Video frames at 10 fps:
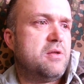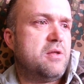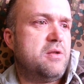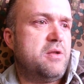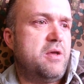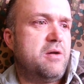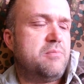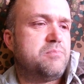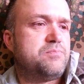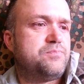Now,
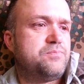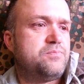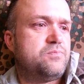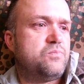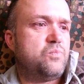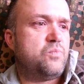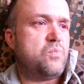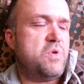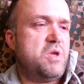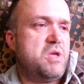
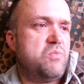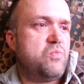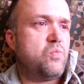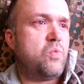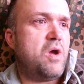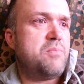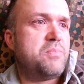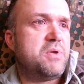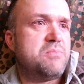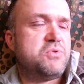it won't
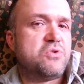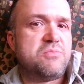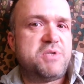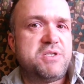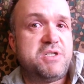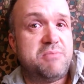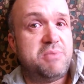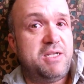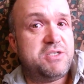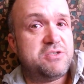be absorbed into your
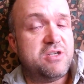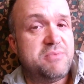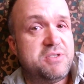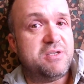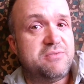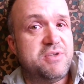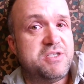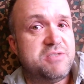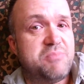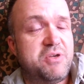bloodstream until it
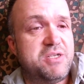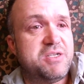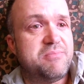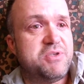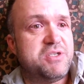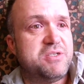reaches body temperature,